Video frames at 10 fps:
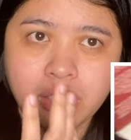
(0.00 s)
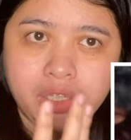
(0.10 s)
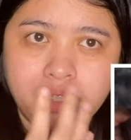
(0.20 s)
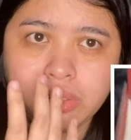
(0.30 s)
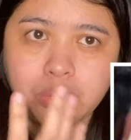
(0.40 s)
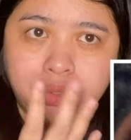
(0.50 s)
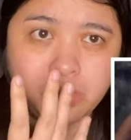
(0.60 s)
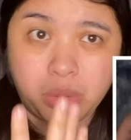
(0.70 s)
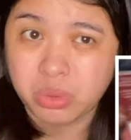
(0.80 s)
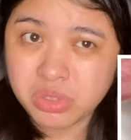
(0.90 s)

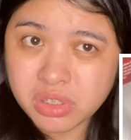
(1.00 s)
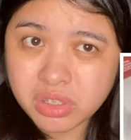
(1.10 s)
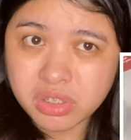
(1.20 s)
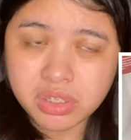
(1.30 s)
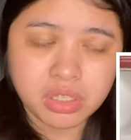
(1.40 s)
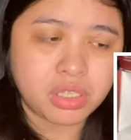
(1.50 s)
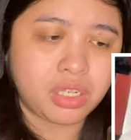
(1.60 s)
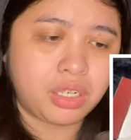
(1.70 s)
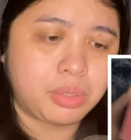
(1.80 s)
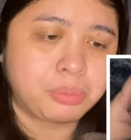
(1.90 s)
nose.
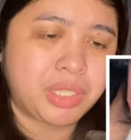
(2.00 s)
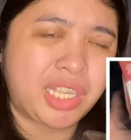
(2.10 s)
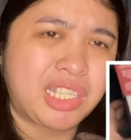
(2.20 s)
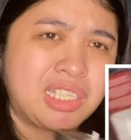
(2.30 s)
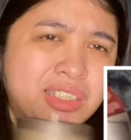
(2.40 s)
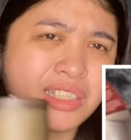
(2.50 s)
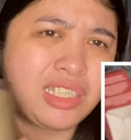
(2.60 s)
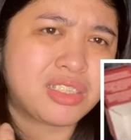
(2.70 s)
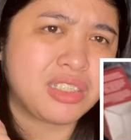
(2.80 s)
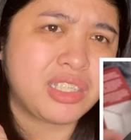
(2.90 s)
I can
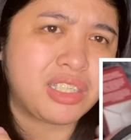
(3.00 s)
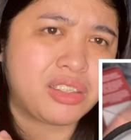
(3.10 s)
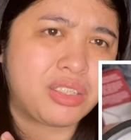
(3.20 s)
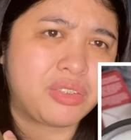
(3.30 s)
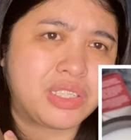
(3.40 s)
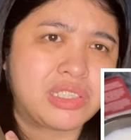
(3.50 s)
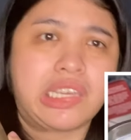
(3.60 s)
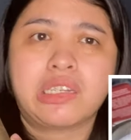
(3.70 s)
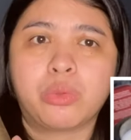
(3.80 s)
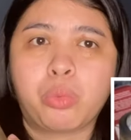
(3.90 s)
easily get
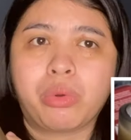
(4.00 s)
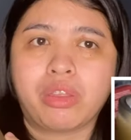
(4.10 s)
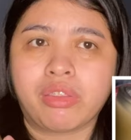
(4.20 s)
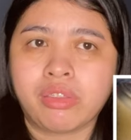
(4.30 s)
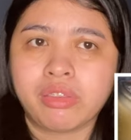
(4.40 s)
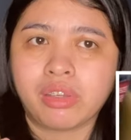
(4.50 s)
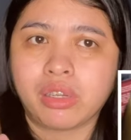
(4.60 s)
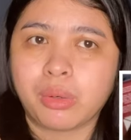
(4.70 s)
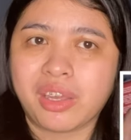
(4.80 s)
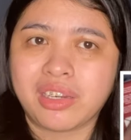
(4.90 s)
irritated with, you
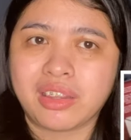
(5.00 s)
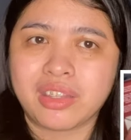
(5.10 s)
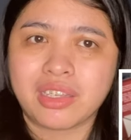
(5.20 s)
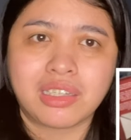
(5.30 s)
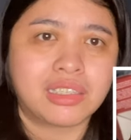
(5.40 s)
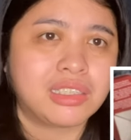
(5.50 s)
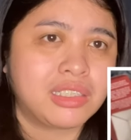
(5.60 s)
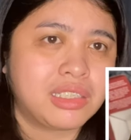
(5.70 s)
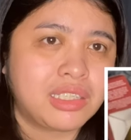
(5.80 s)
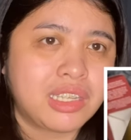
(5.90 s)
know, anything
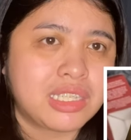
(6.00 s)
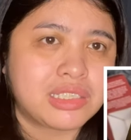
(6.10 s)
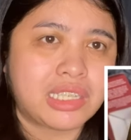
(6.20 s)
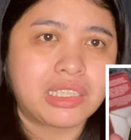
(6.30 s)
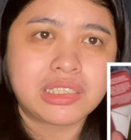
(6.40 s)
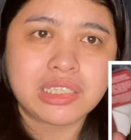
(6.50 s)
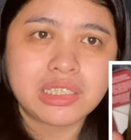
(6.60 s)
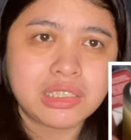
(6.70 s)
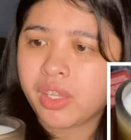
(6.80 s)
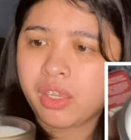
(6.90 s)

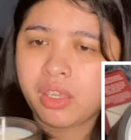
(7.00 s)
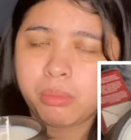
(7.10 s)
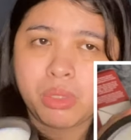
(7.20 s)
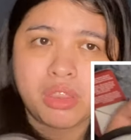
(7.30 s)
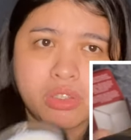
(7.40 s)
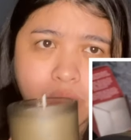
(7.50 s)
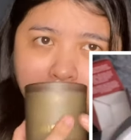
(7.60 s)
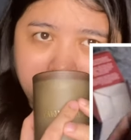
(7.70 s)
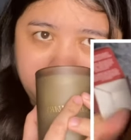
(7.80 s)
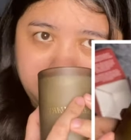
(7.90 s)
scented. But this
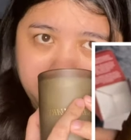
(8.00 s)
one,